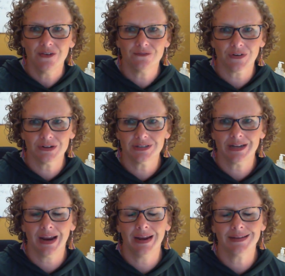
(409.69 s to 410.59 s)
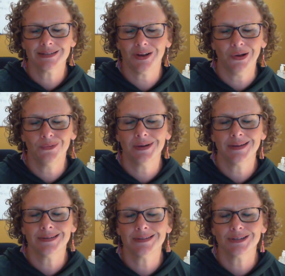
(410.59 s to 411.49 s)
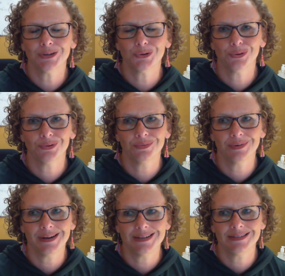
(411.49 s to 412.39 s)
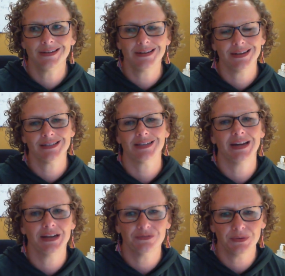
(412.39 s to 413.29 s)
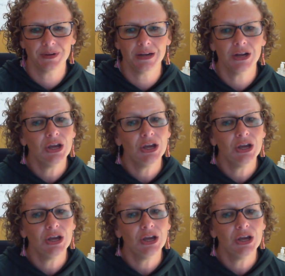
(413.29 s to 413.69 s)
First day is always crazy exciting for me.